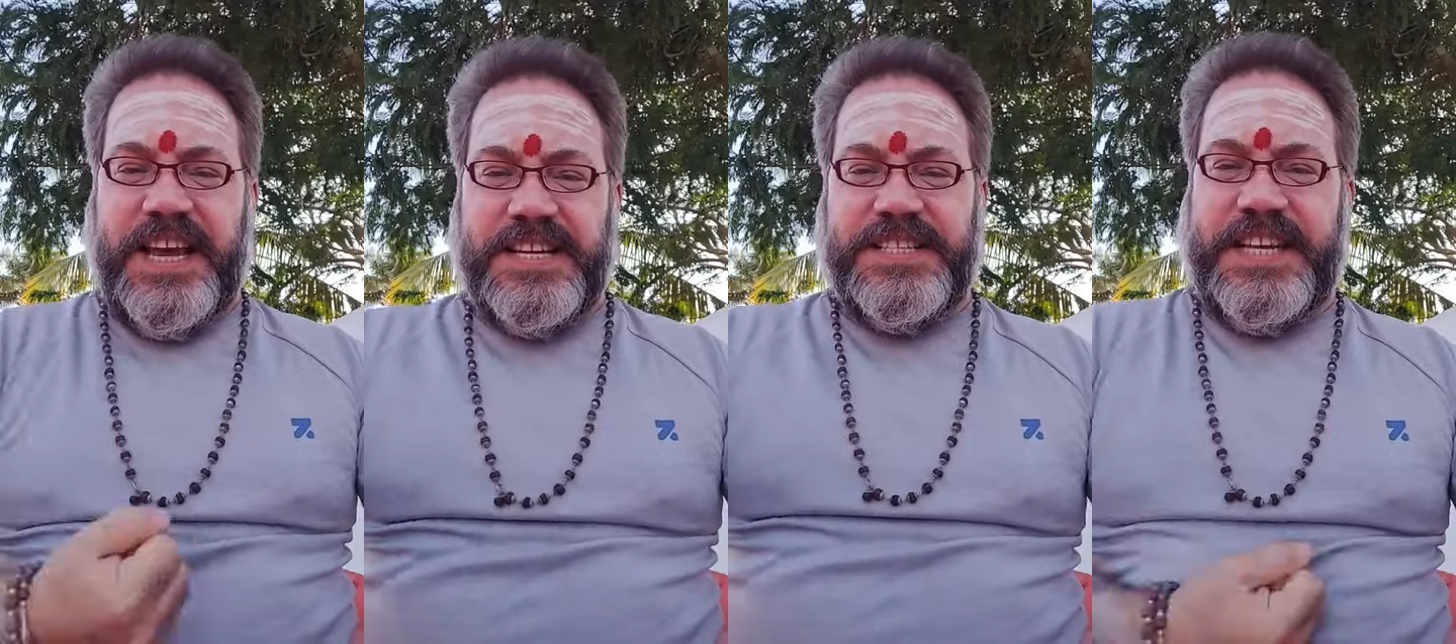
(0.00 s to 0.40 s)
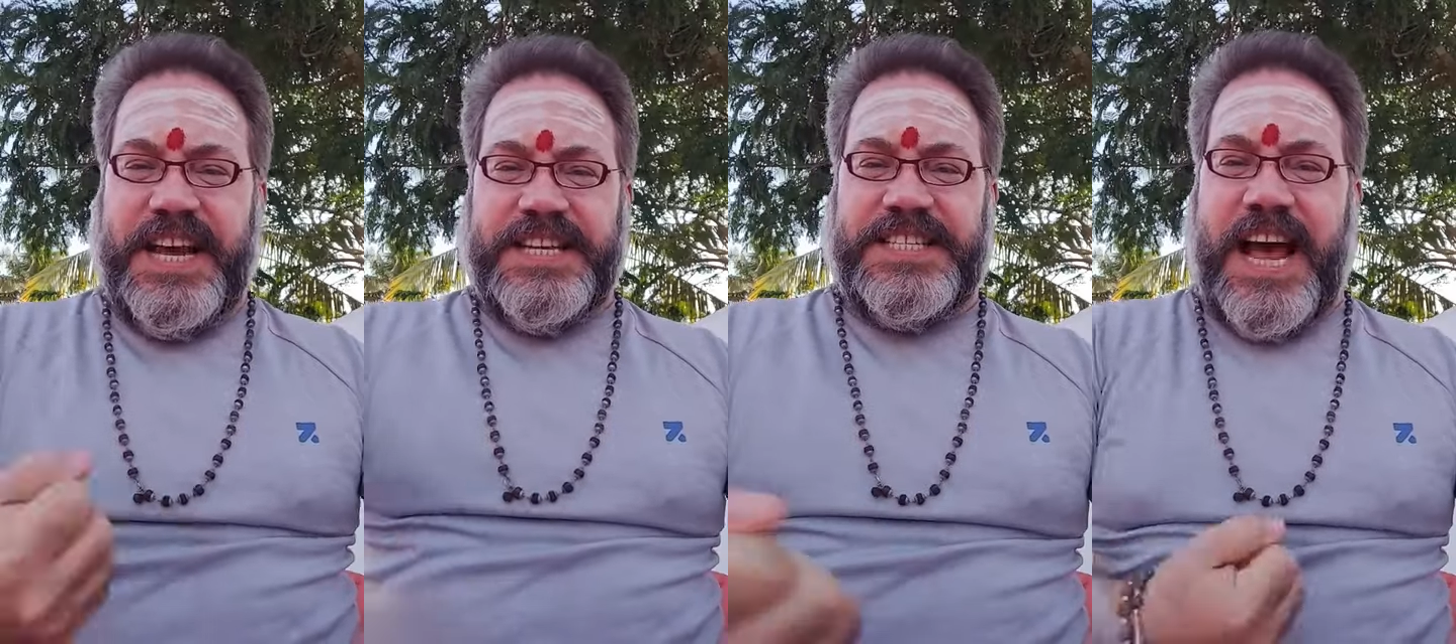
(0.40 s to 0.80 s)
is
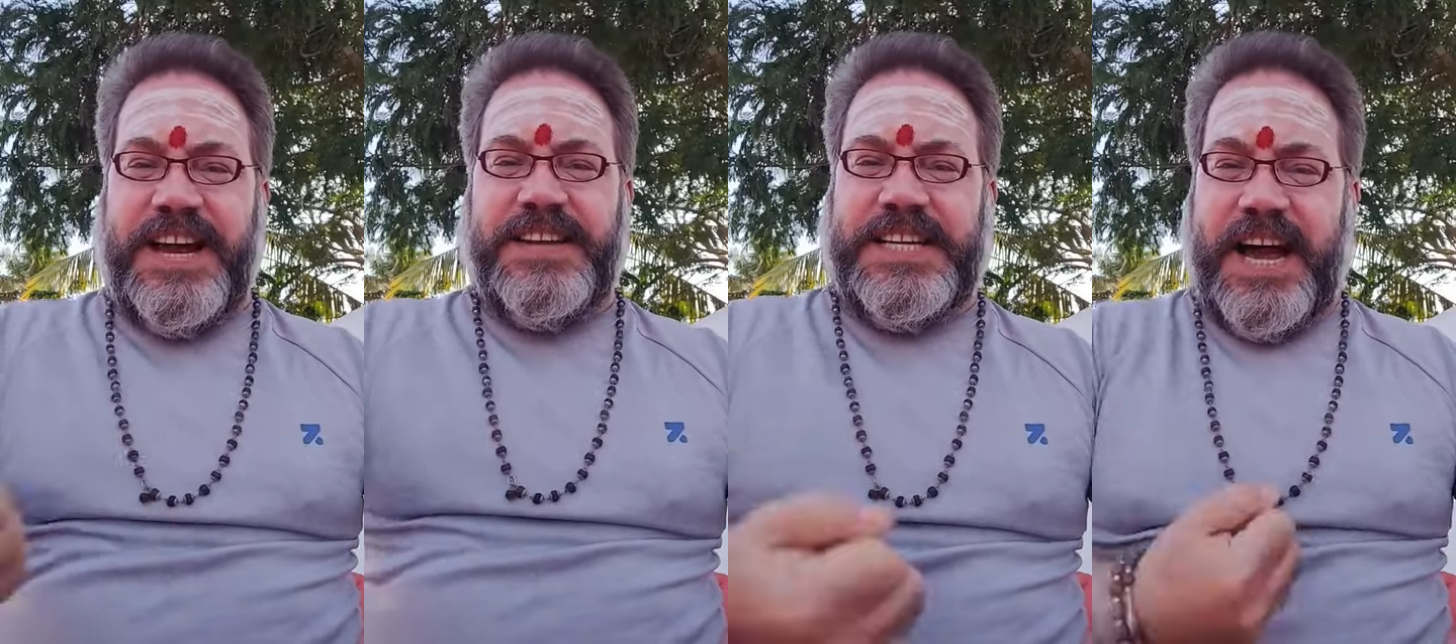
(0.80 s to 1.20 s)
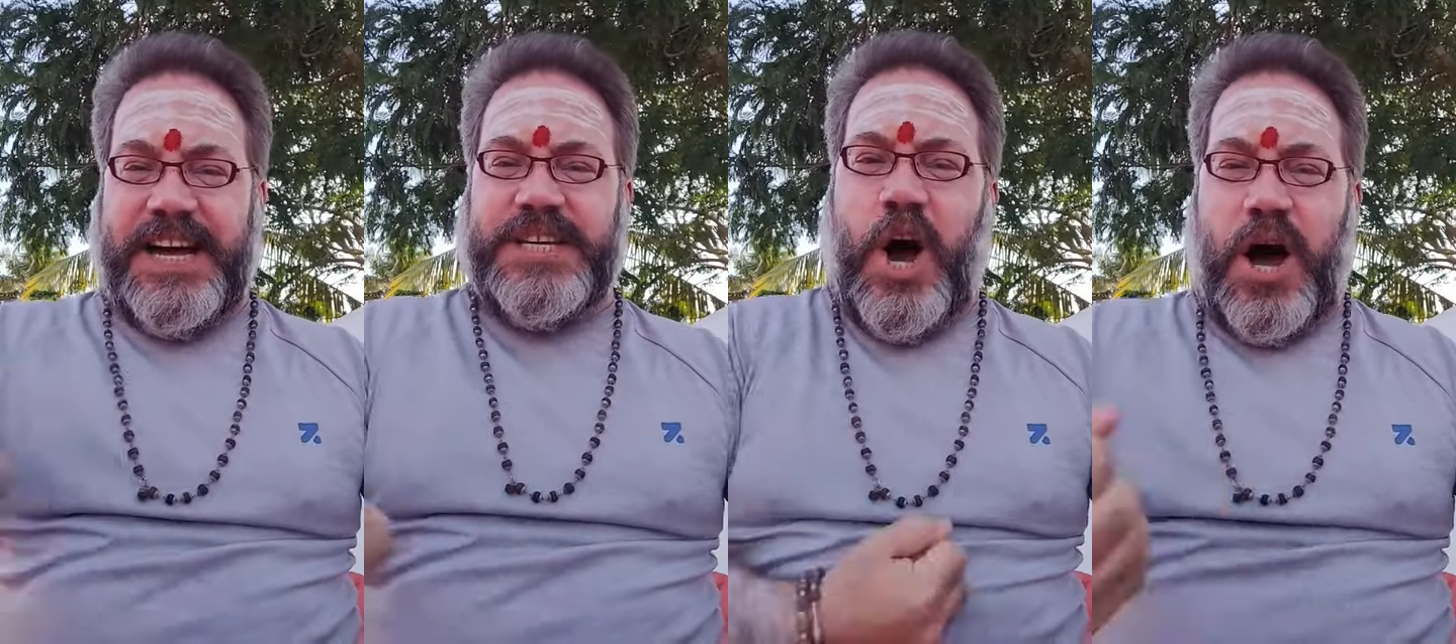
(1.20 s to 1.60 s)
the
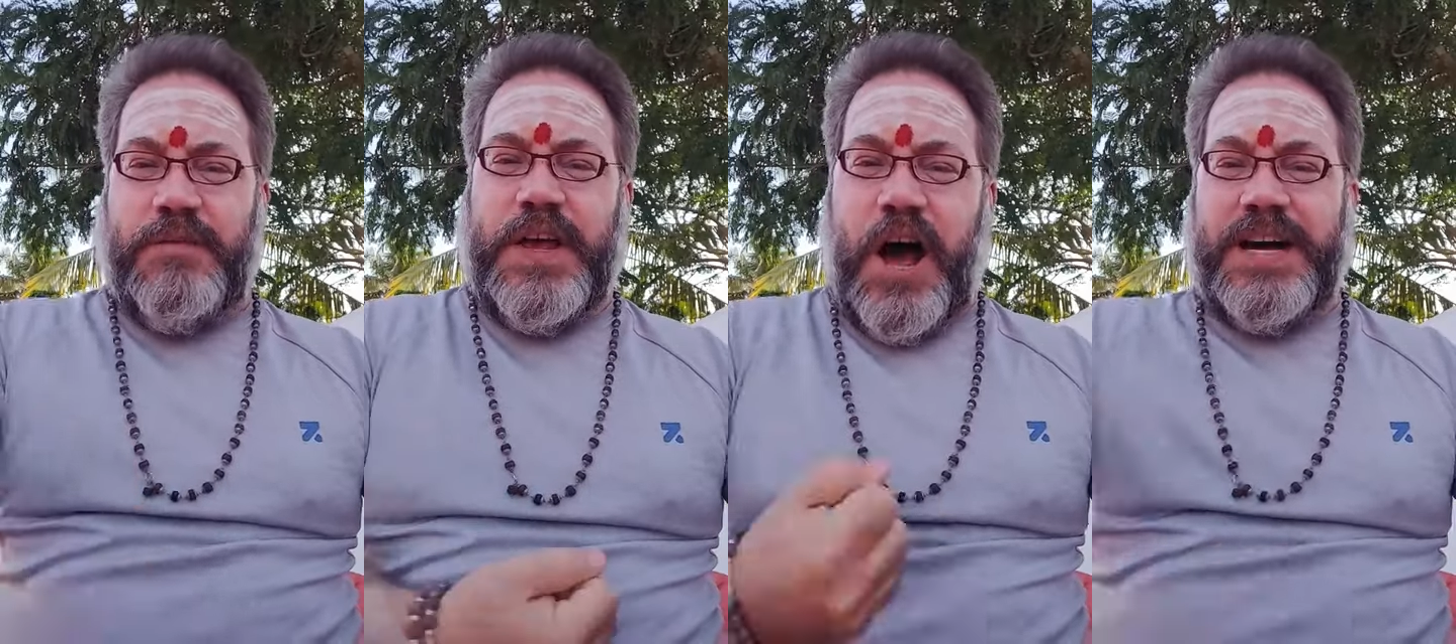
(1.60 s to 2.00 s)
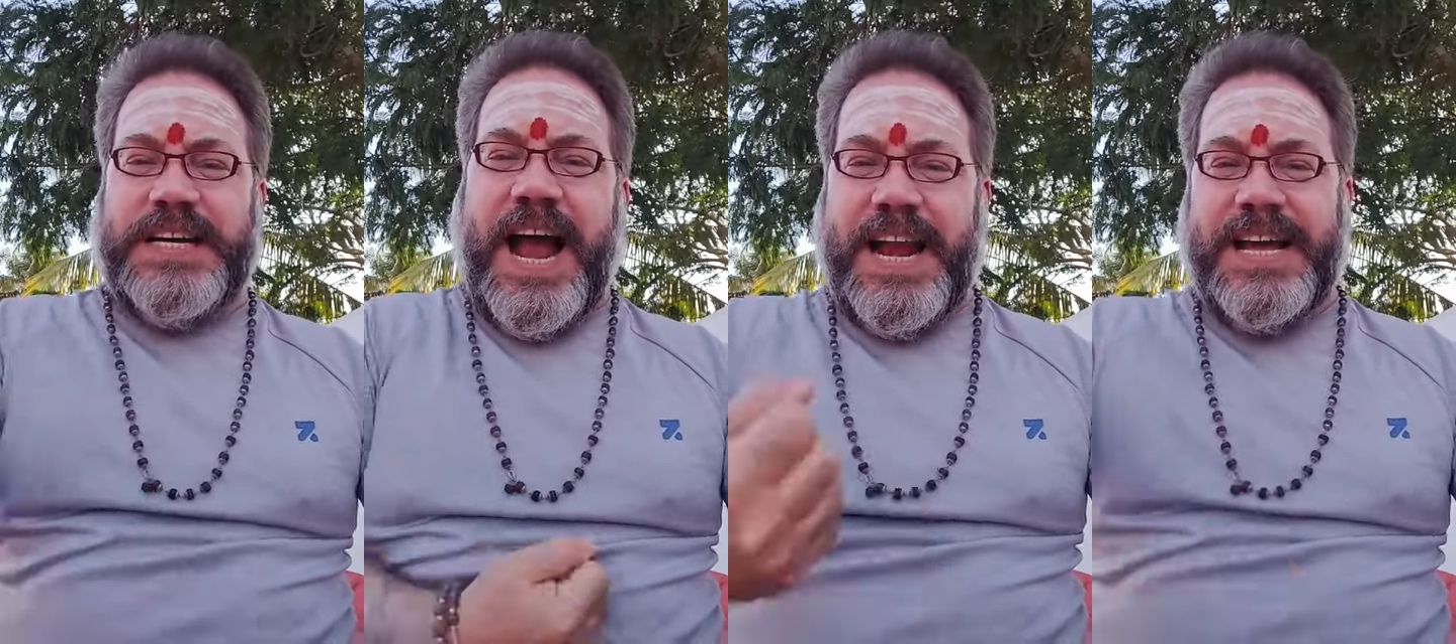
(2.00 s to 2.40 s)
center of your
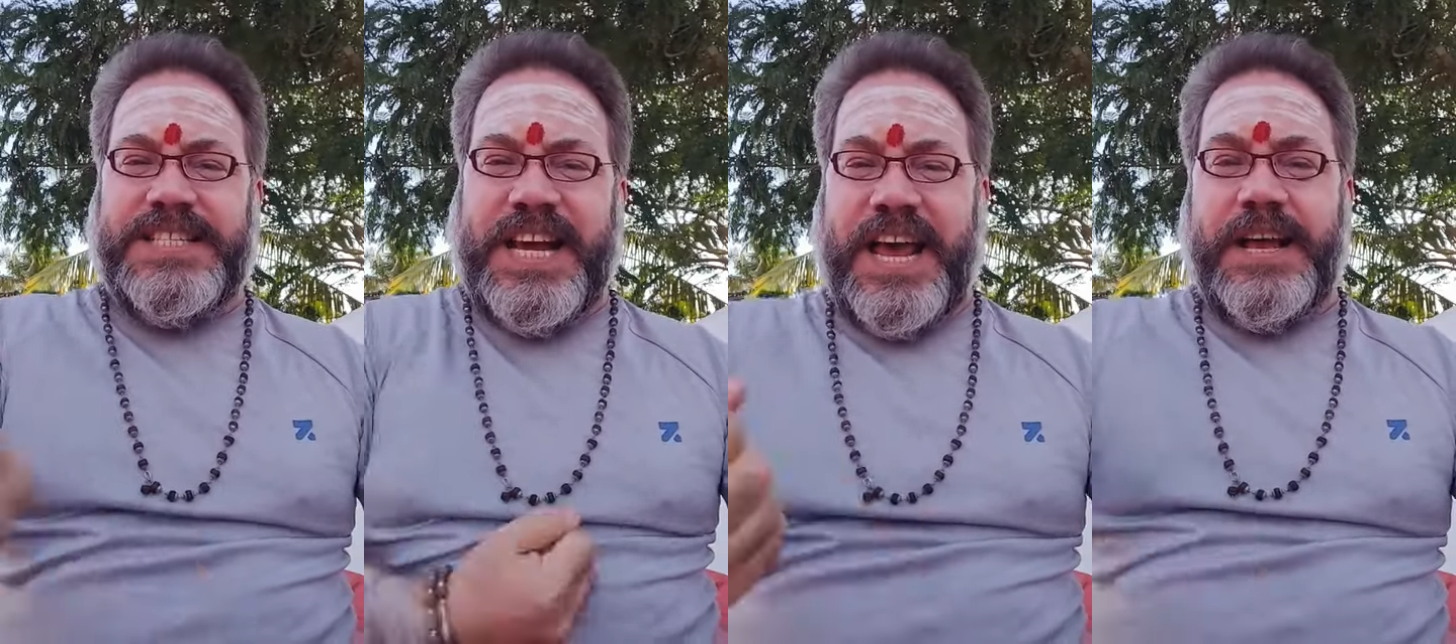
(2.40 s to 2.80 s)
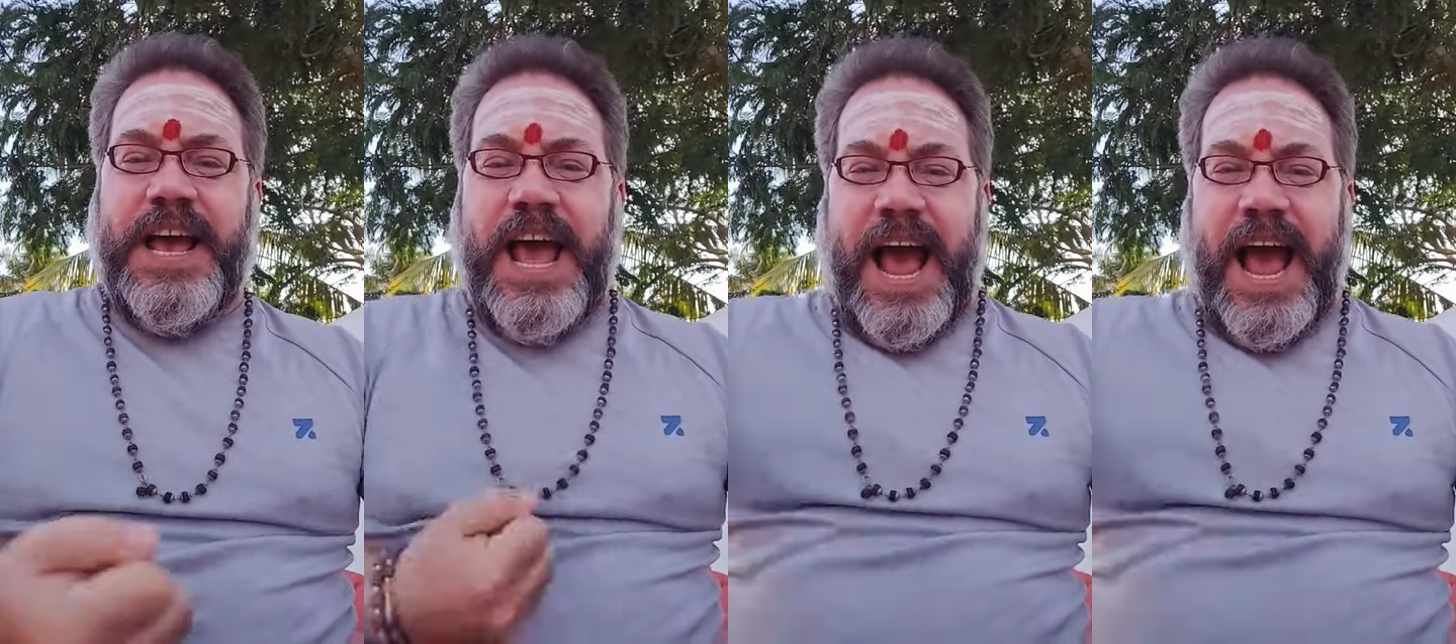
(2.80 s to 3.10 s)
energy,